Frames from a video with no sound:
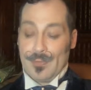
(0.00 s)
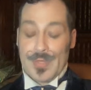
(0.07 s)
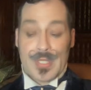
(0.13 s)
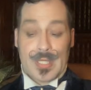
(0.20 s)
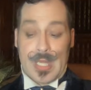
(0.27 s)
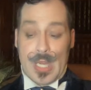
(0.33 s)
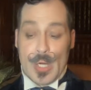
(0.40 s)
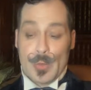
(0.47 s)

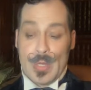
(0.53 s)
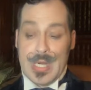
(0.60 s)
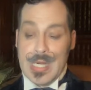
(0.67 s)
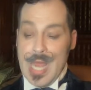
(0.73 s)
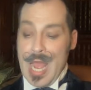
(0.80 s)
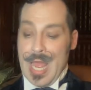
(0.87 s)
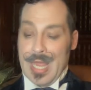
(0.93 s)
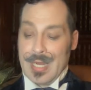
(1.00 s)
sea
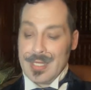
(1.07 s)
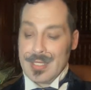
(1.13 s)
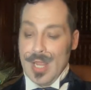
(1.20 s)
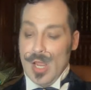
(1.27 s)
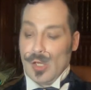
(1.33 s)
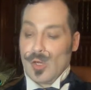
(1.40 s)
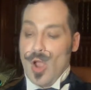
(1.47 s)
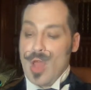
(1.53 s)
green eyes,
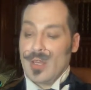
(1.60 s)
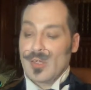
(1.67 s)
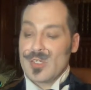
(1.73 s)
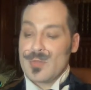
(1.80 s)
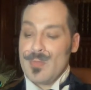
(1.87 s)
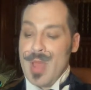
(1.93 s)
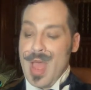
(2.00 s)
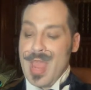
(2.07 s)
calling
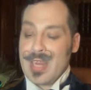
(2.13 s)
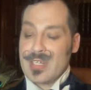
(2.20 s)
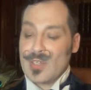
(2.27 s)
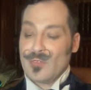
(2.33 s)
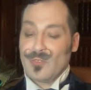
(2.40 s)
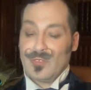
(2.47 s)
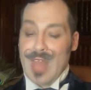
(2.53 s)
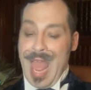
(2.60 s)
to mind
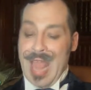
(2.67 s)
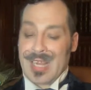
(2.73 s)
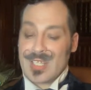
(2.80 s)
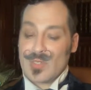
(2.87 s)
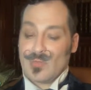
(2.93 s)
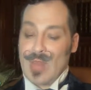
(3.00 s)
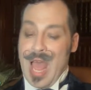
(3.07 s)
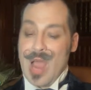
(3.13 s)
a
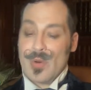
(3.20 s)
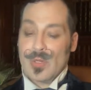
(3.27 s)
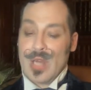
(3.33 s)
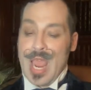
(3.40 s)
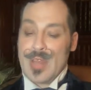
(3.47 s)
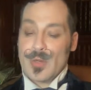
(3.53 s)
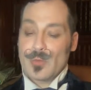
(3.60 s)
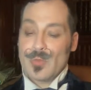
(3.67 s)
flax flower,
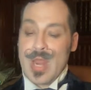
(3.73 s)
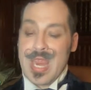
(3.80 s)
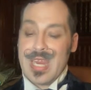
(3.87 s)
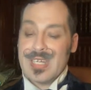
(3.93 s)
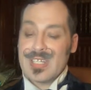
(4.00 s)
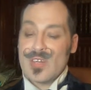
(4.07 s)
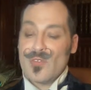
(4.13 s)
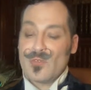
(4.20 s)
and
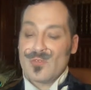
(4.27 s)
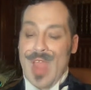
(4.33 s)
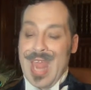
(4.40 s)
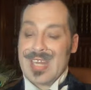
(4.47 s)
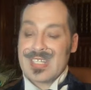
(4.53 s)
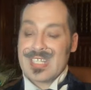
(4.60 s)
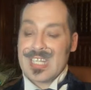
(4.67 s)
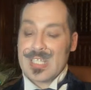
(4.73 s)
arrayed in a
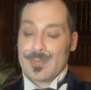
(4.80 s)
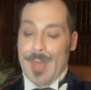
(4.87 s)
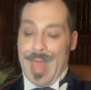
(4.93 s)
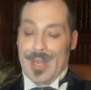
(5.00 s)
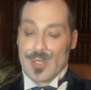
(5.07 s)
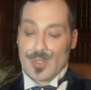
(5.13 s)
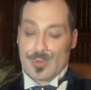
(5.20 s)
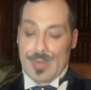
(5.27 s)
fancy
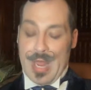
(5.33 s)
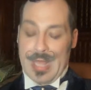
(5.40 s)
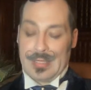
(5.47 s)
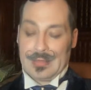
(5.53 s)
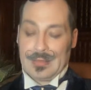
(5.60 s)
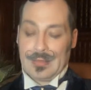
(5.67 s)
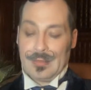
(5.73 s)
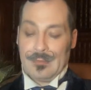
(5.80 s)
Spanish
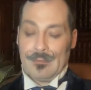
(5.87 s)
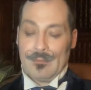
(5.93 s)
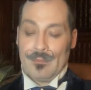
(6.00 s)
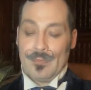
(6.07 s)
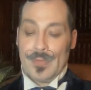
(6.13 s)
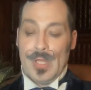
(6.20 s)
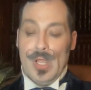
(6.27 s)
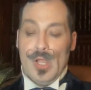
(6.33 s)
dress.
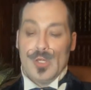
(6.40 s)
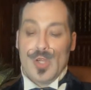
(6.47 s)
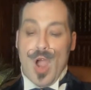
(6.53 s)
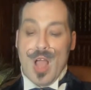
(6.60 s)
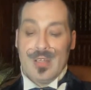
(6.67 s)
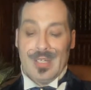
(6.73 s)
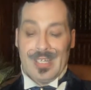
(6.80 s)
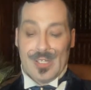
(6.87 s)

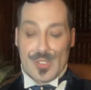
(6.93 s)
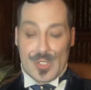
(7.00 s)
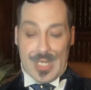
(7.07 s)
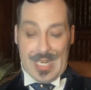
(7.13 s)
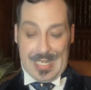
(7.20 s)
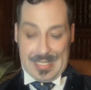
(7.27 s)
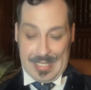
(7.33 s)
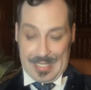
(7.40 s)
Calling
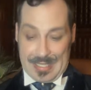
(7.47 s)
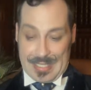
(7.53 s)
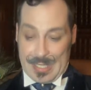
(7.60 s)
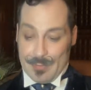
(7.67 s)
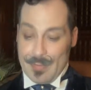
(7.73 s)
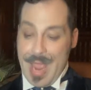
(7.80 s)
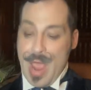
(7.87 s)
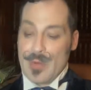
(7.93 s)
Jesus
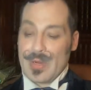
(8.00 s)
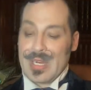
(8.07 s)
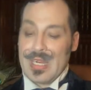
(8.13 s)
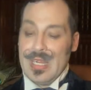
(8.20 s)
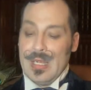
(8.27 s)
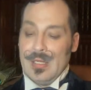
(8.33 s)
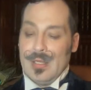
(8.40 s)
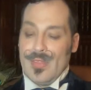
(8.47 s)
and
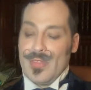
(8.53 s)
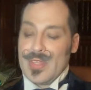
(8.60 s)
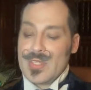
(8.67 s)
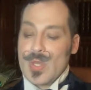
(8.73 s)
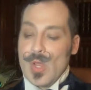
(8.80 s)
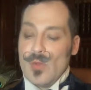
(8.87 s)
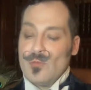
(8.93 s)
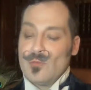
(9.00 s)
Mary,
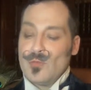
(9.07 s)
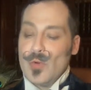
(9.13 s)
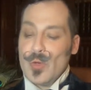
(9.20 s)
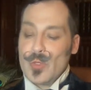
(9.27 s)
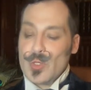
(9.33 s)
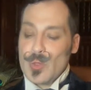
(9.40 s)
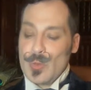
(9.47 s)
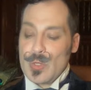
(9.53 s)
this
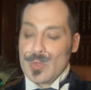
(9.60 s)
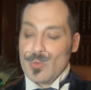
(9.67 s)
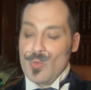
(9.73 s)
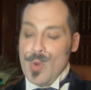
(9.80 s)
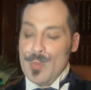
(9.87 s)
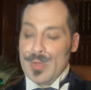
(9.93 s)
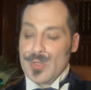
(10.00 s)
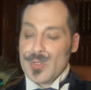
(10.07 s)
virtuous
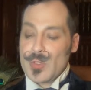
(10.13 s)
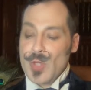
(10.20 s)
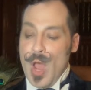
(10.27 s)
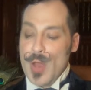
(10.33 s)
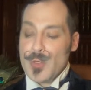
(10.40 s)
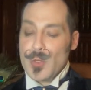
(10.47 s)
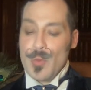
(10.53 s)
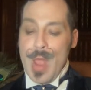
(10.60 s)
woman
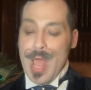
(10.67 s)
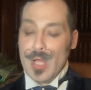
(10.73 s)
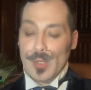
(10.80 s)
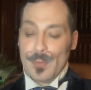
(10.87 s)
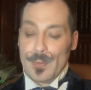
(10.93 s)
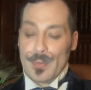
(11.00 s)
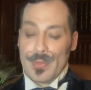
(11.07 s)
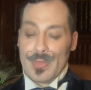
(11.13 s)
sought to
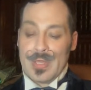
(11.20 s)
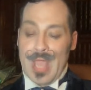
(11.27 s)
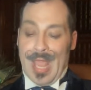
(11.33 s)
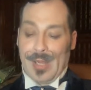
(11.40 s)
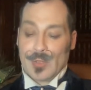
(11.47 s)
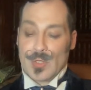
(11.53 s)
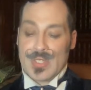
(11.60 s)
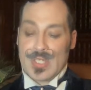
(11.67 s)
help the
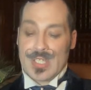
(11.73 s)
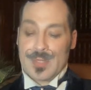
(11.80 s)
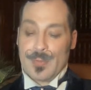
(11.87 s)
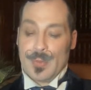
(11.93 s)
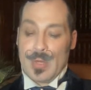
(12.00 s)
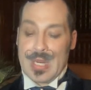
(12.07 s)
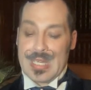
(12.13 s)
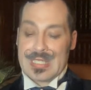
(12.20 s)
exorcist
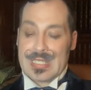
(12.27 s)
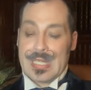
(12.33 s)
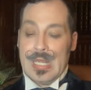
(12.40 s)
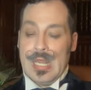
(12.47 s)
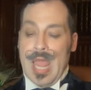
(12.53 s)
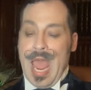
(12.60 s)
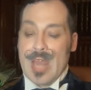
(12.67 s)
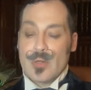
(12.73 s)
priest
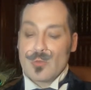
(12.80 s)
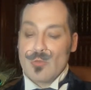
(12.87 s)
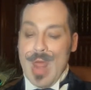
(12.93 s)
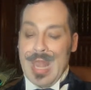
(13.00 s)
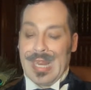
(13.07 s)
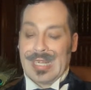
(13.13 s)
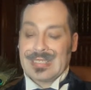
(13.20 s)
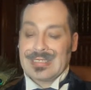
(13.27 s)
and
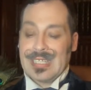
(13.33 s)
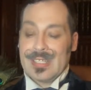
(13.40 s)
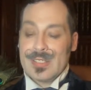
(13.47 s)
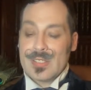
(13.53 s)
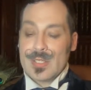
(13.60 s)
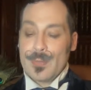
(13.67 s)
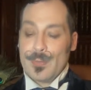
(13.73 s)
relics in